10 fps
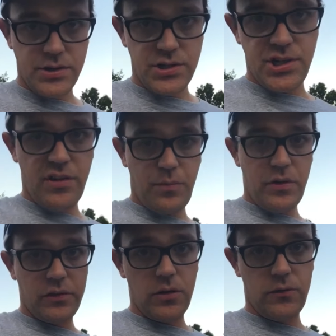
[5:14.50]
Chase
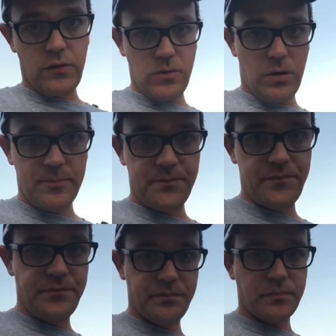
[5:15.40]
Briscoe, too.
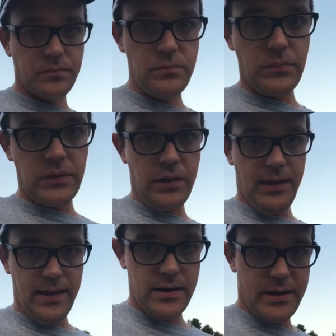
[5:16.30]

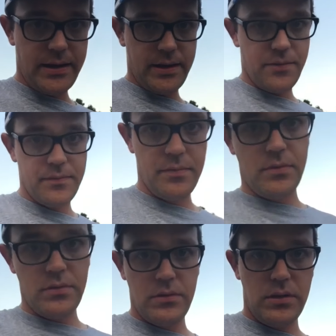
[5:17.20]
And uh,
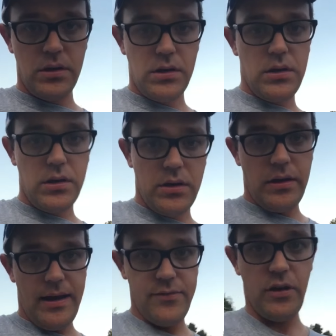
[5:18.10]

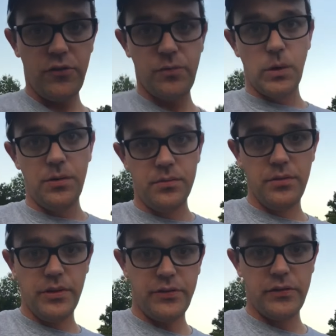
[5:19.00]
as usual,
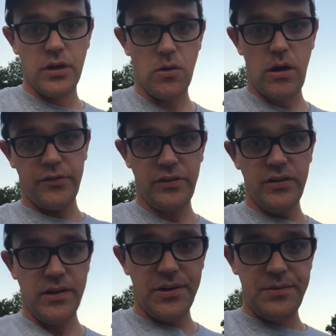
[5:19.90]
let's go
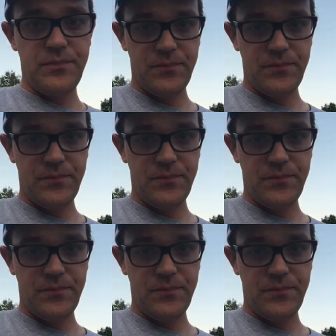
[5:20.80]
Austin Dillon.